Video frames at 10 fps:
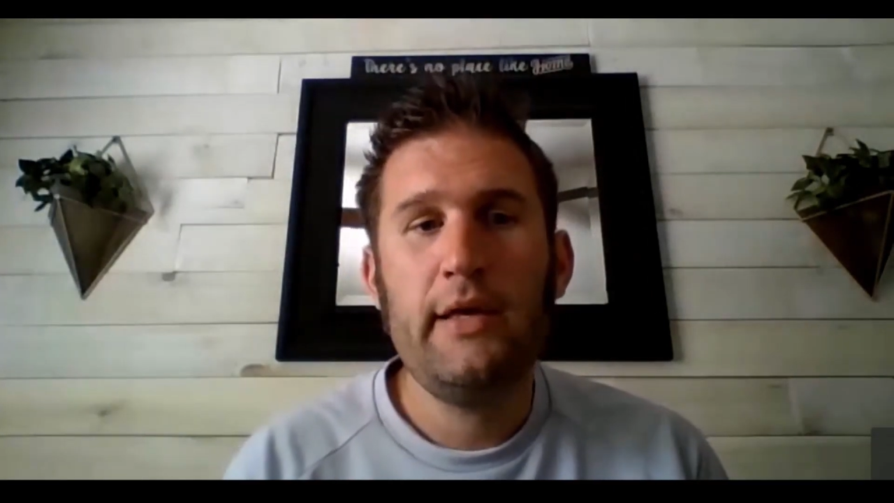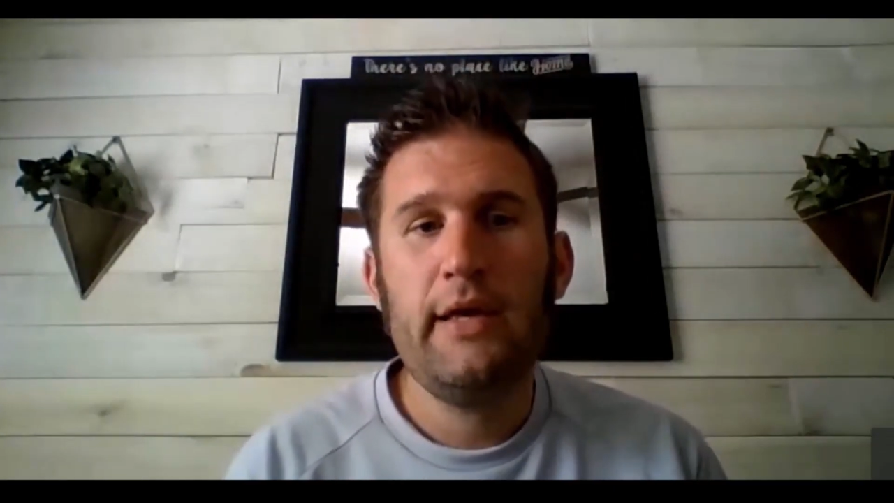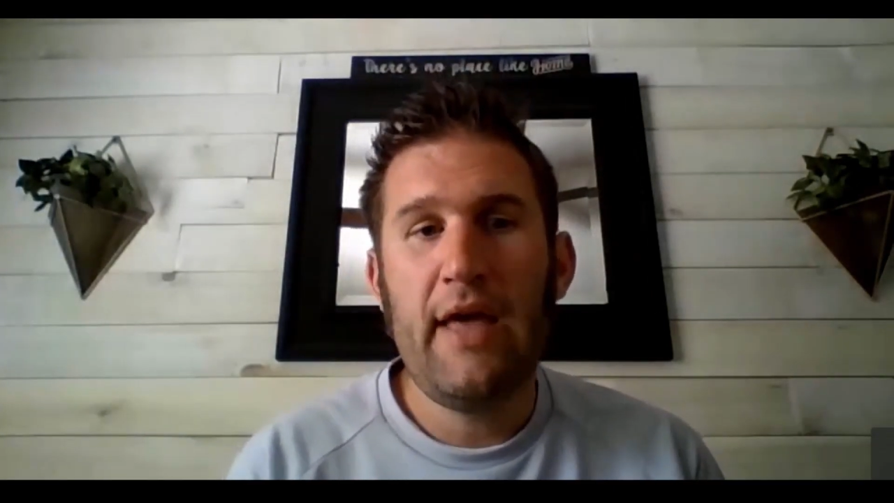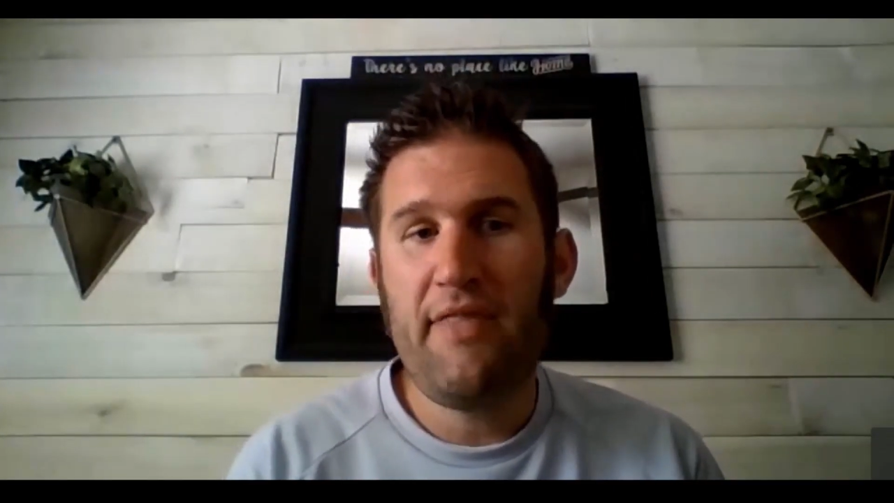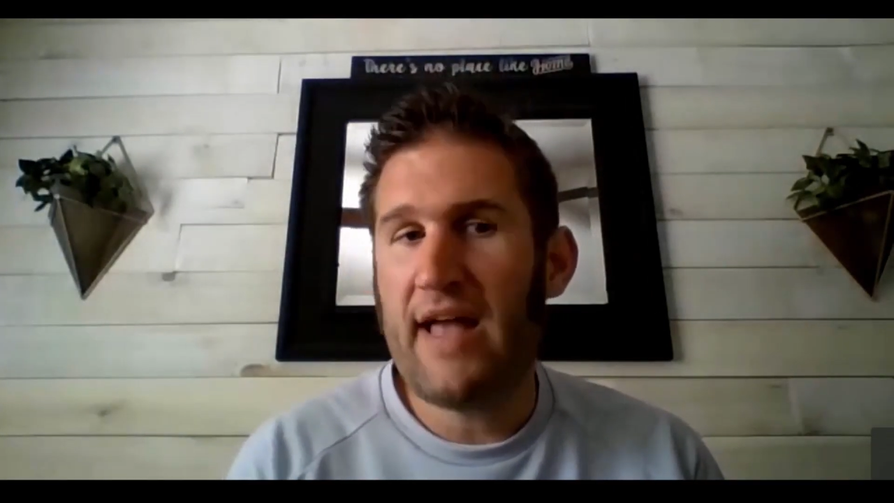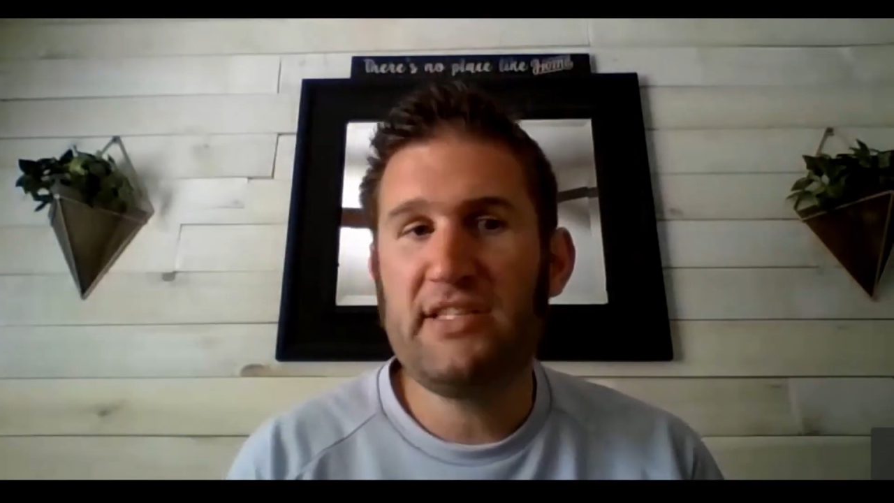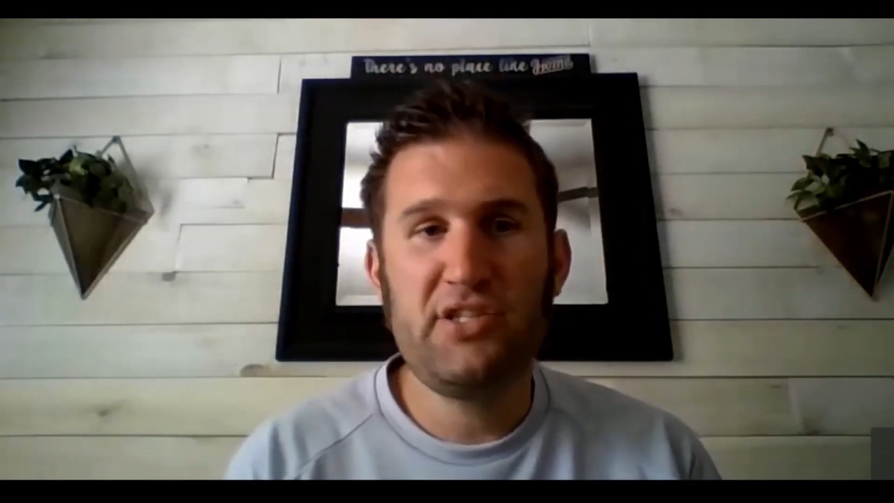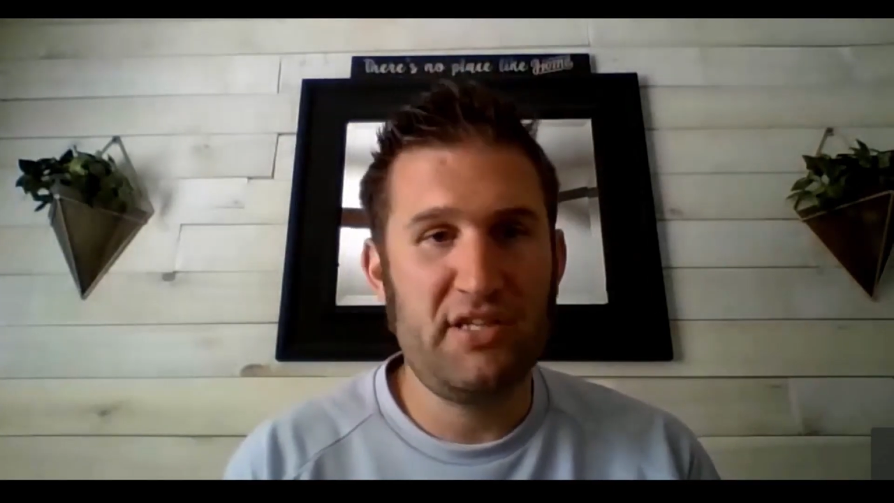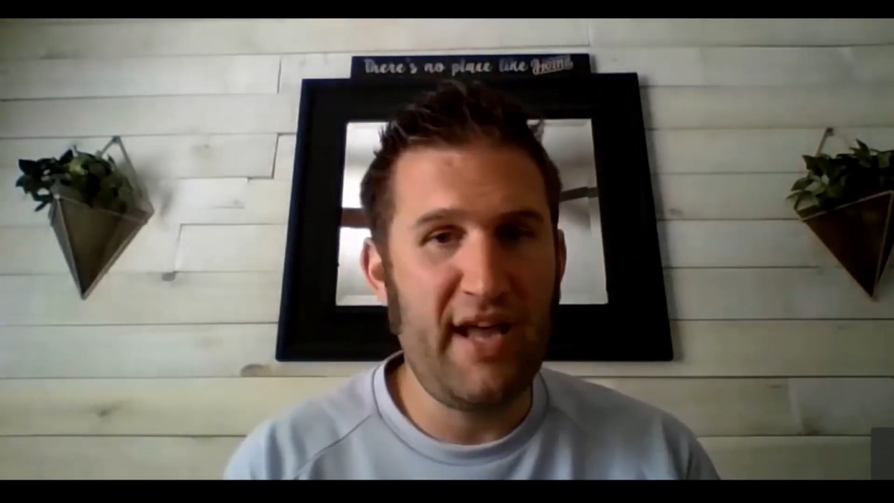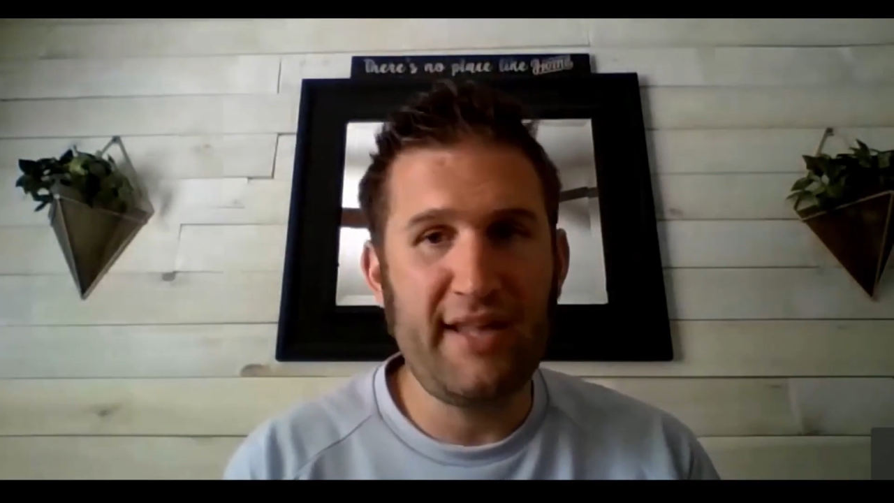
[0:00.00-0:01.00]
and that's
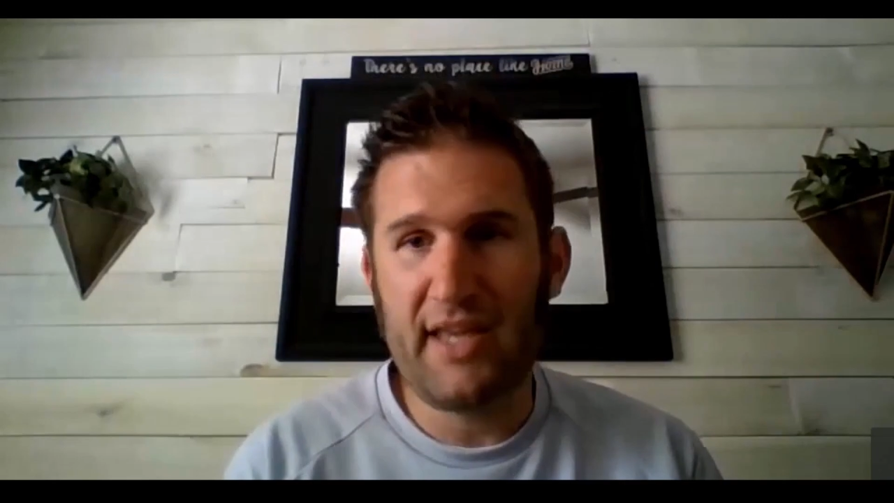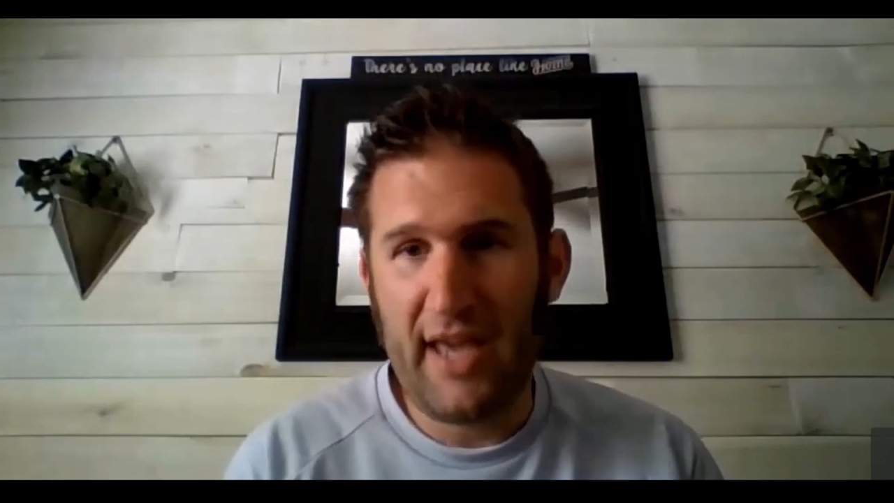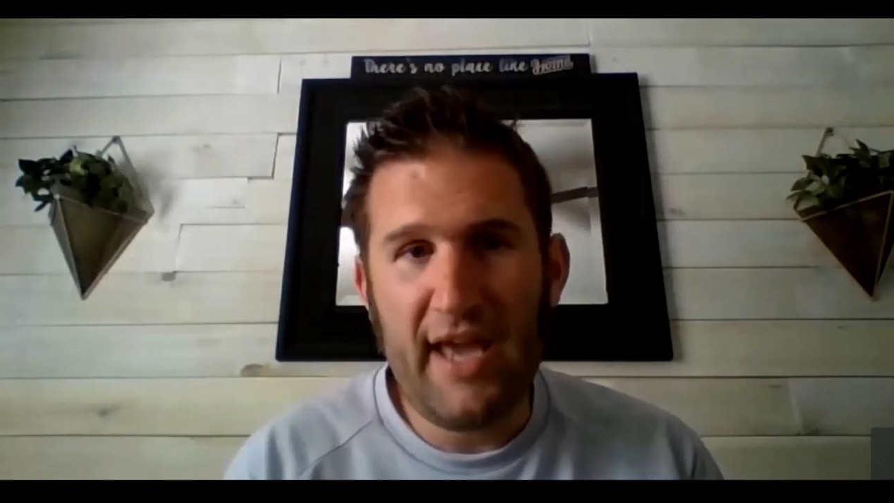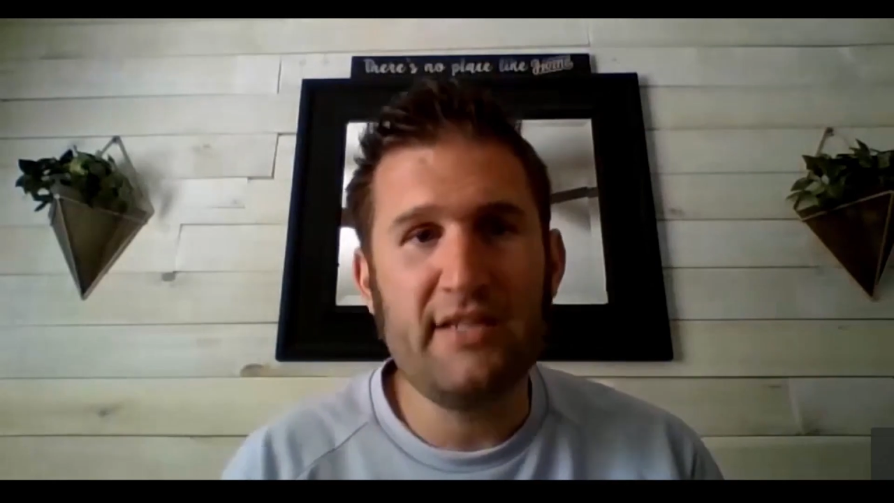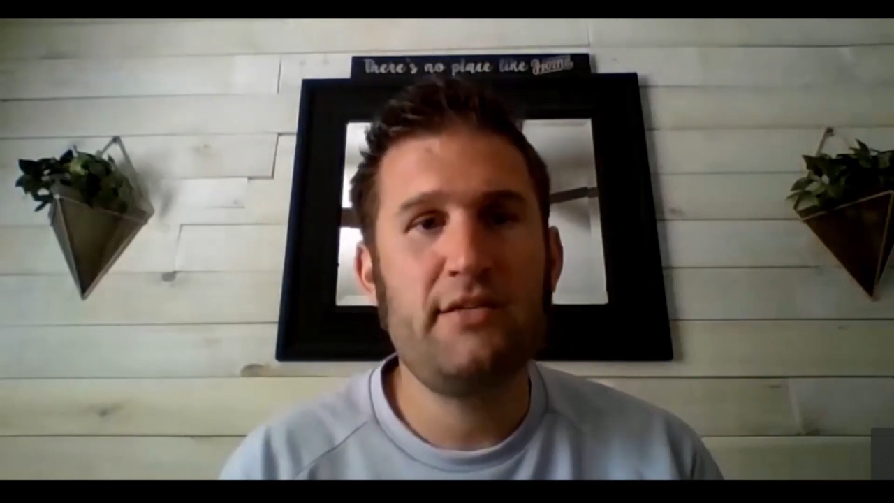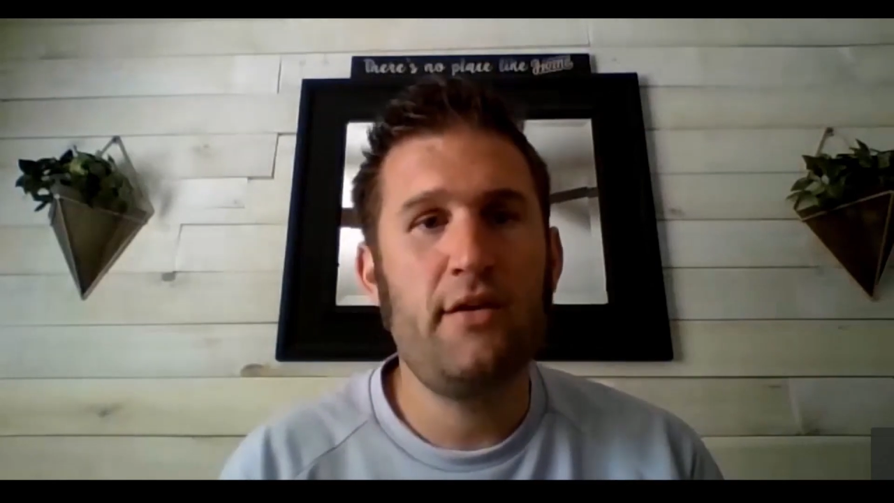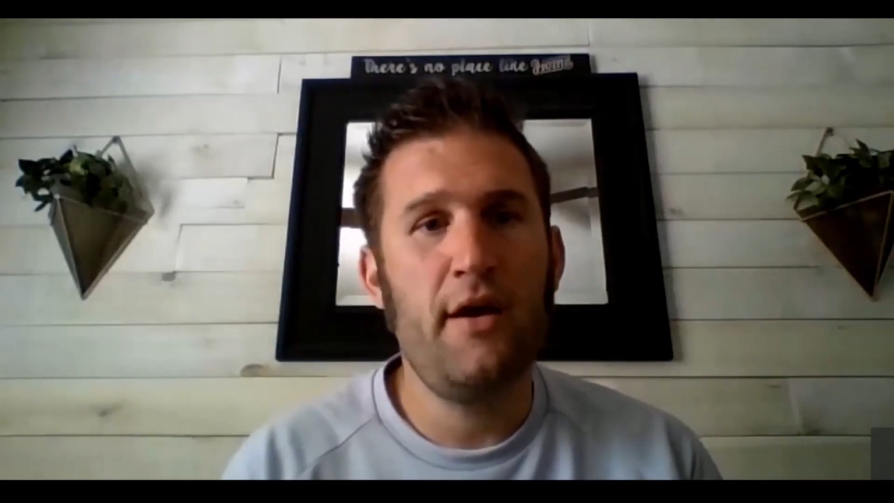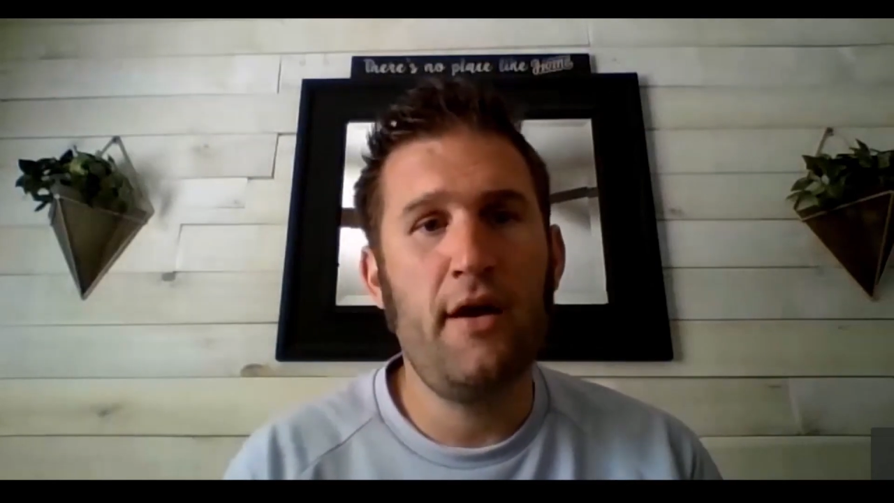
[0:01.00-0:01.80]
just not the case.